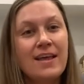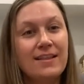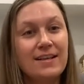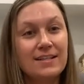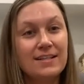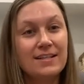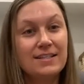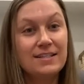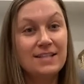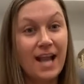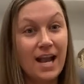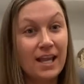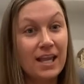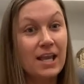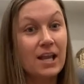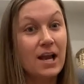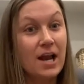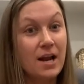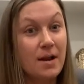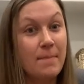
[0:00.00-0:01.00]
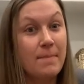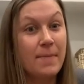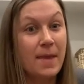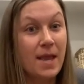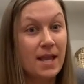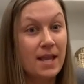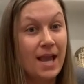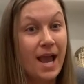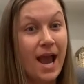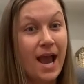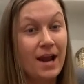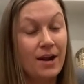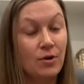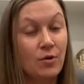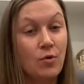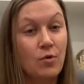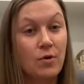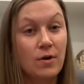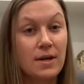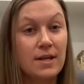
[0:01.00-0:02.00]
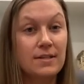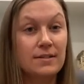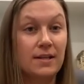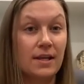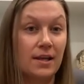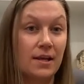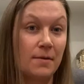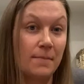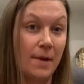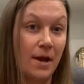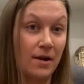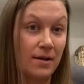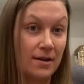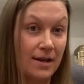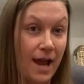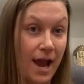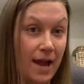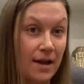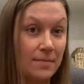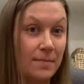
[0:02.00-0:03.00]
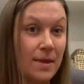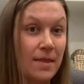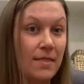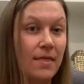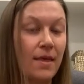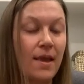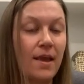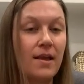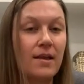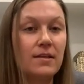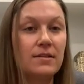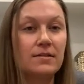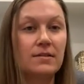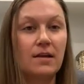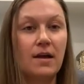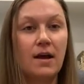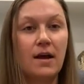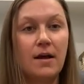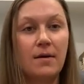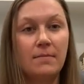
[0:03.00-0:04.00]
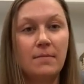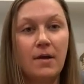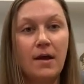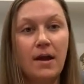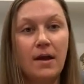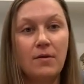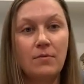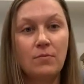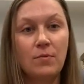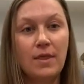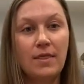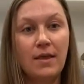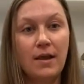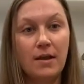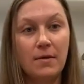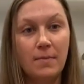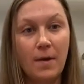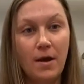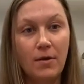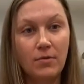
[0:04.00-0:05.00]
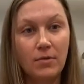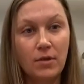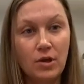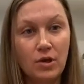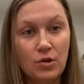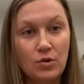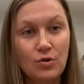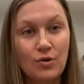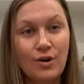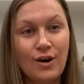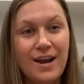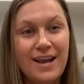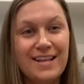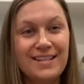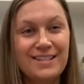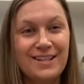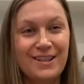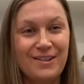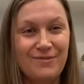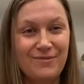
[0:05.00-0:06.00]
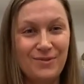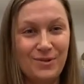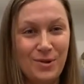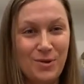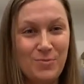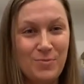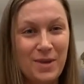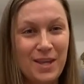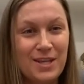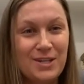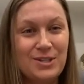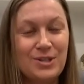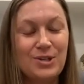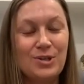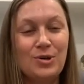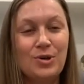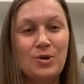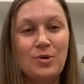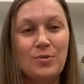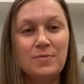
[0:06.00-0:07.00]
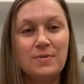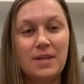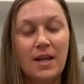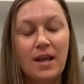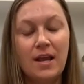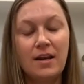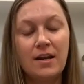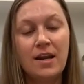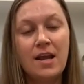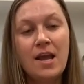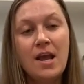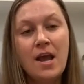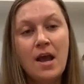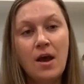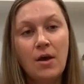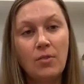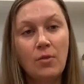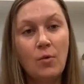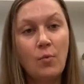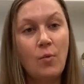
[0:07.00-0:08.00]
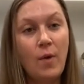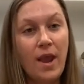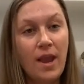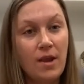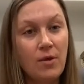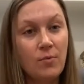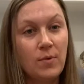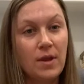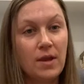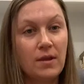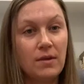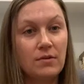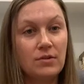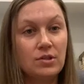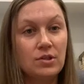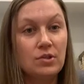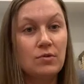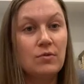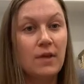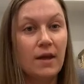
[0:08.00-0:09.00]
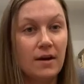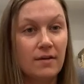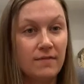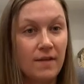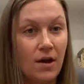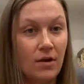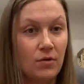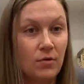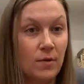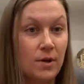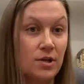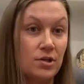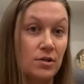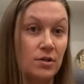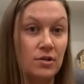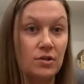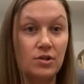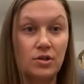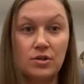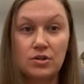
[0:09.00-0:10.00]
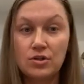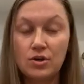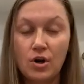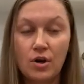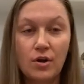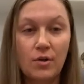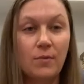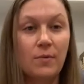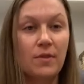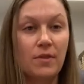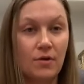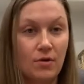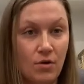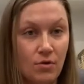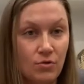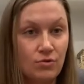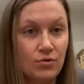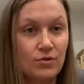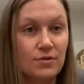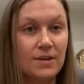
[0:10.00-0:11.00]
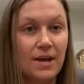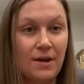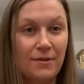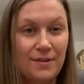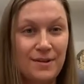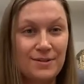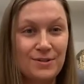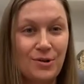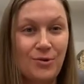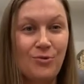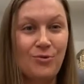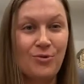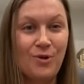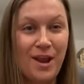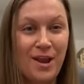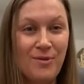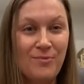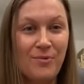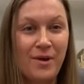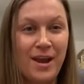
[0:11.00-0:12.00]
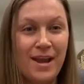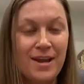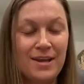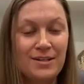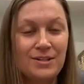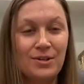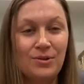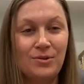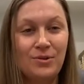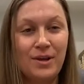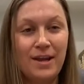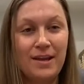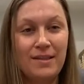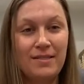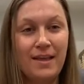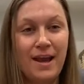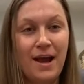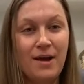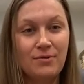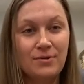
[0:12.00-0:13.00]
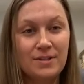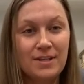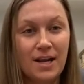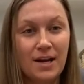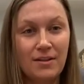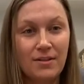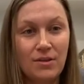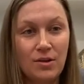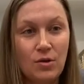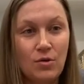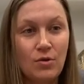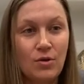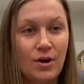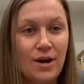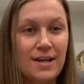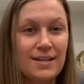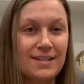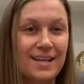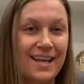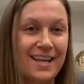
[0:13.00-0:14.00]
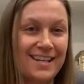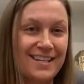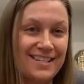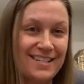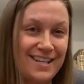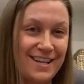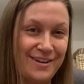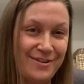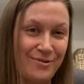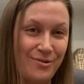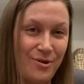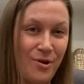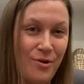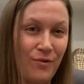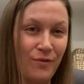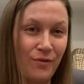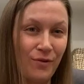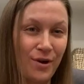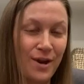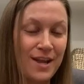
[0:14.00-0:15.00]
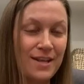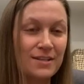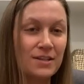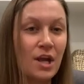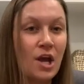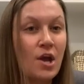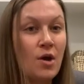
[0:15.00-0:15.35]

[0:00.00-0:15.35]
The second kind of big category is thinking about anatomy things, and we think about the uterus and the fallopian tubes, and the way we do that evaluation is just starting with an ultrasound. That's a great way to look at the outside of the uterus. I can see your ovaries.